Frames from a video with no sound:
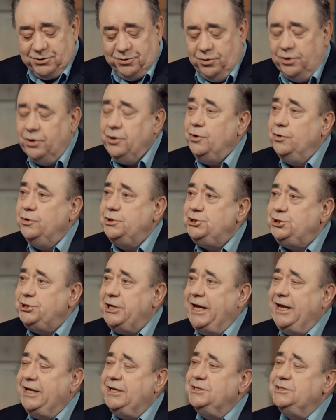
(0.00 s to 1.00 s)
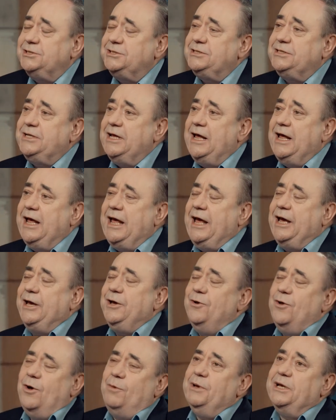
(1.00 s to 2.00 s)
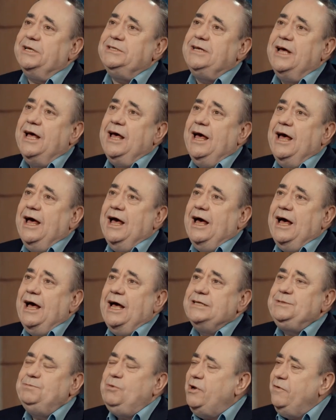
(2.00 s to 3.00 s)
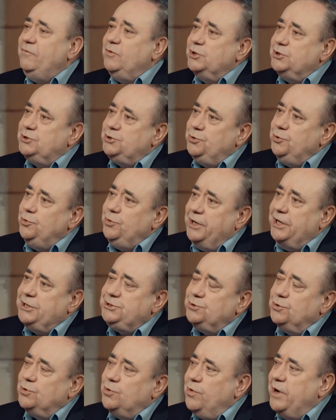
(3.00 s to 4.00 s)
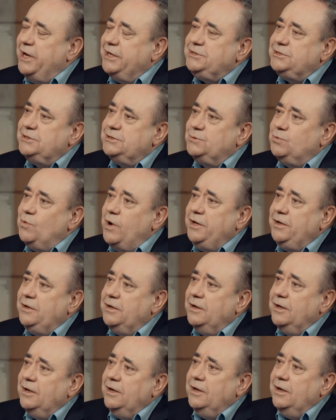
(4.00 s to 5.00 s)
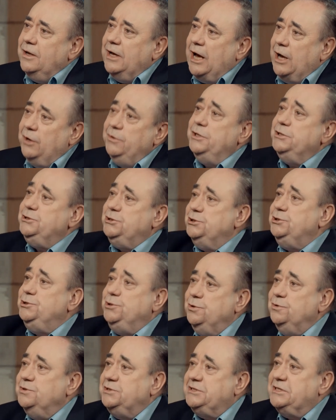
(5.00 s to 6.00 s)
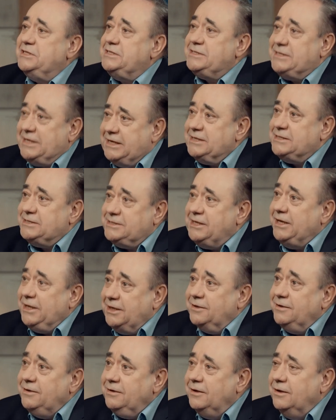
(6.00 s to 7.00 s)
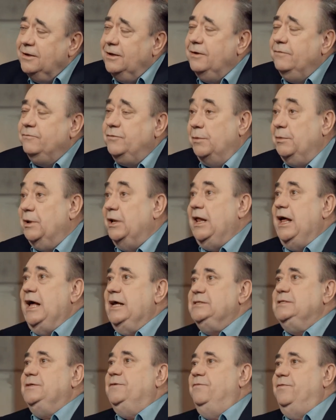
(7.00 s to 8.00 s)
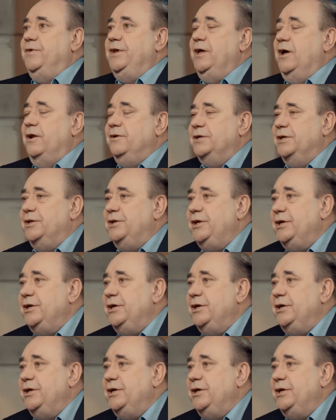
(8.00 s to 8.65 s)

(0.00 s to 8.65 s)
who changed economics. I suppose I've got two initial questions. One, how did you choose the 16 from the last 300